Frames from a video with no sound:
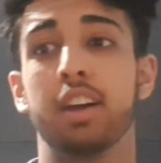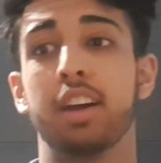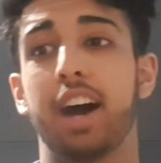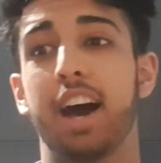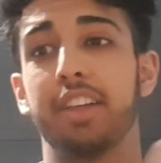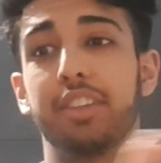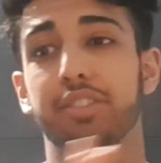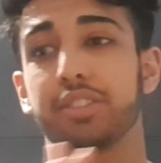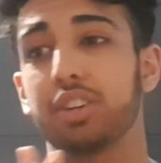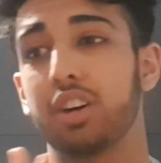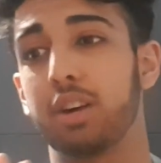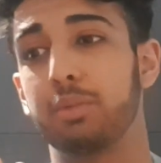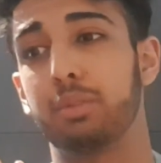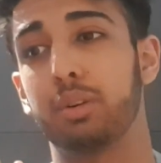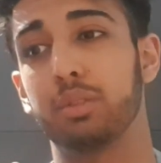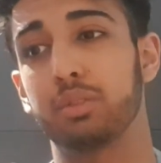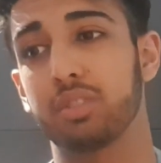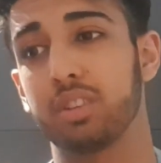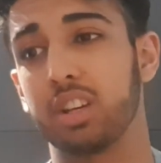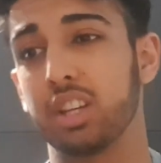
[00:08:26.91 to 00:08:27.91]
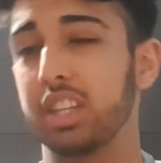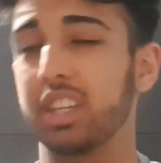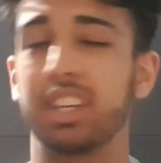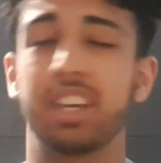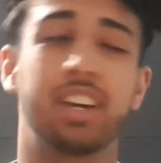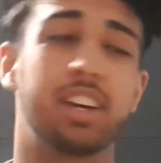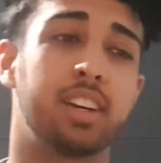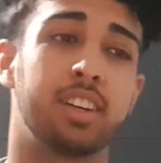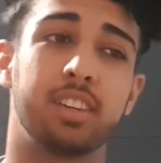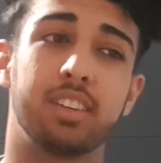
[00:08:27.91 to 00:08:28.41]
at the time I was like,
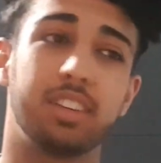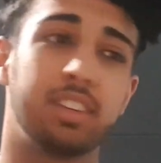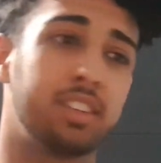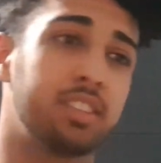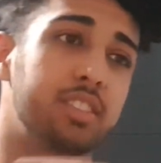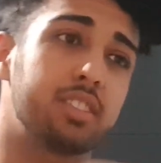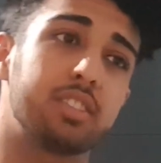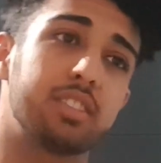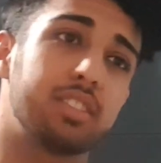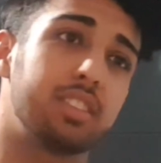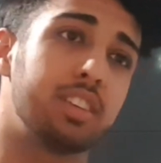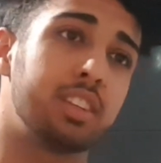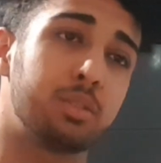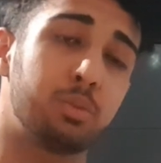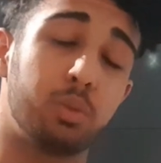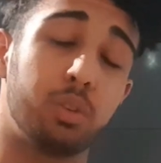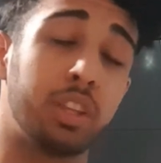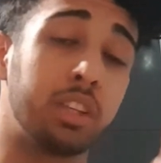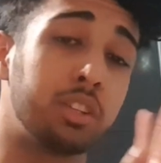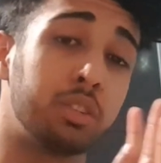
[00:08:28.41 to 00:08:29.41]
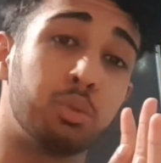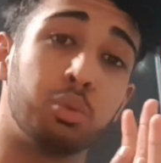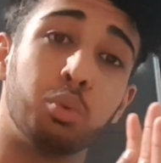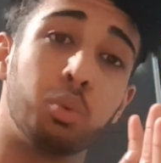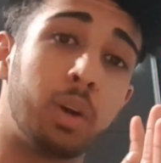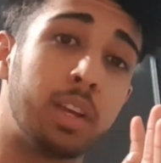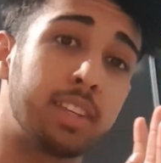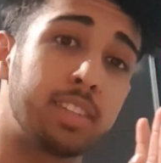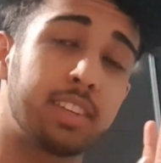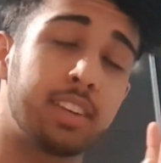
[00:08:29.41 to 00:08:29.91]
yeah, it's what they
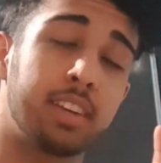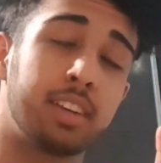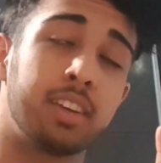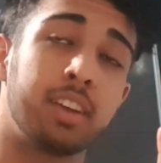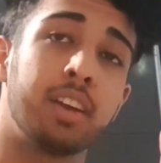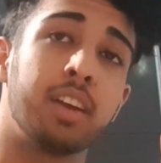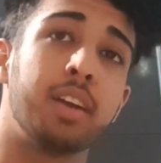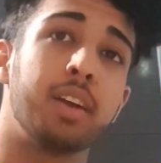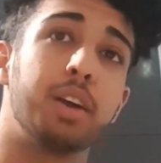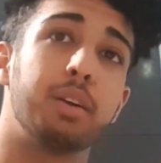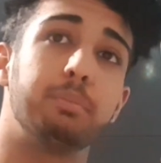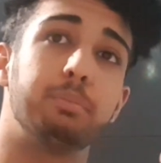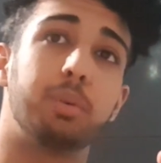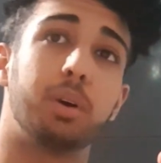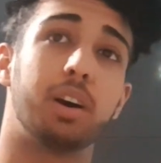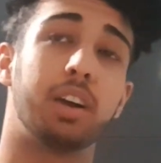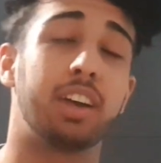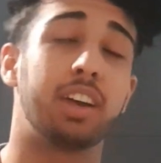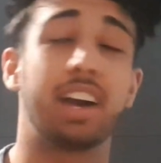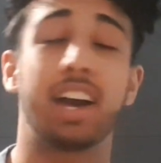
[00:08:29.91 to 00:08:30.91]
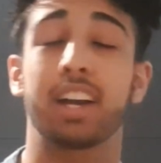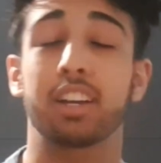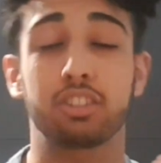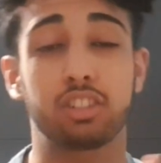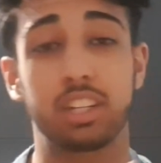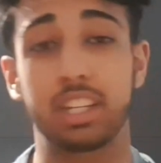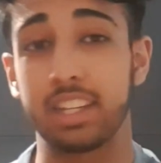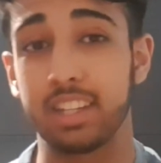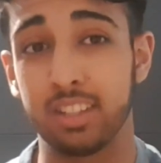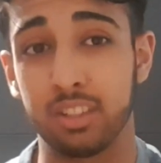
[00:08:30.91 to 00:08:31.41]
always say, but it
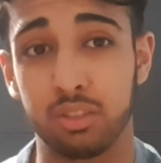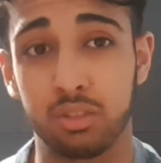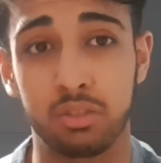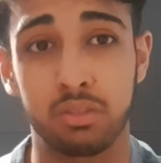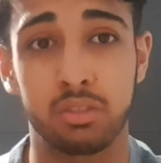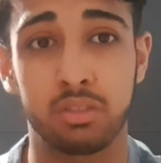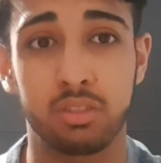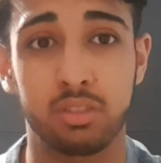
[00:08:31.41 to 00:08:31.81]
actually isn't.